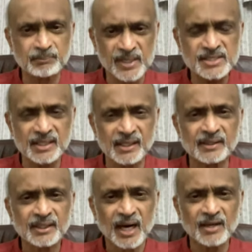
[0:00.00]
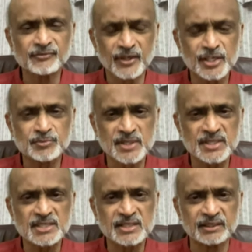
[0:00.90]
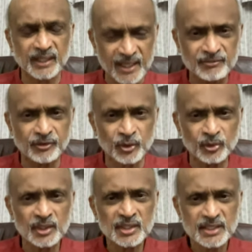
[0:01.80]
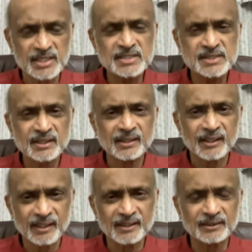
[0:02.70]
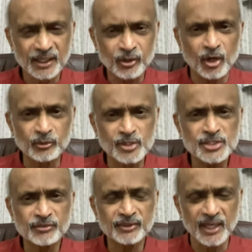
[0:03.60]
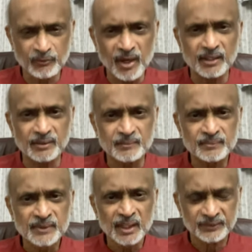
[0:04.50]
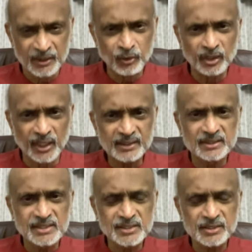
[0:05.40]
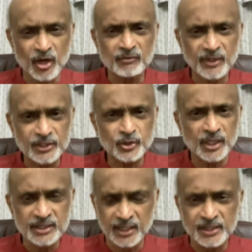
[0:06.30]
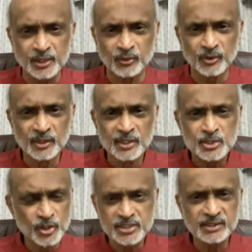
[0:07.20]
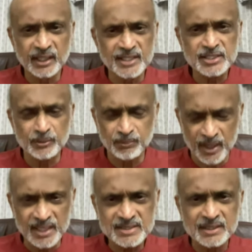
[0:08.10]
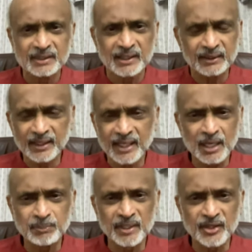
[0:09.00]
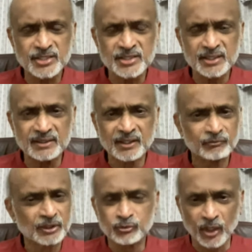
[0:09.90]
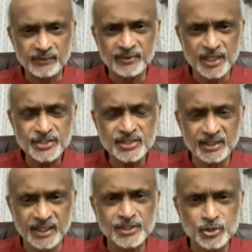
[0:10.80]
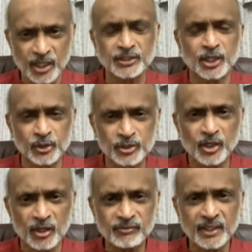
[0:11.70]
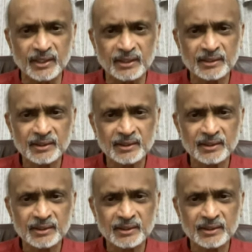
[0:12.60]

impressing unfinished business, in their view, is uh, the conquest of Taiwan. They would like this conflict to continue. So is it any surprise that they're helping Russia with whatever Russia needs to continue the conflict?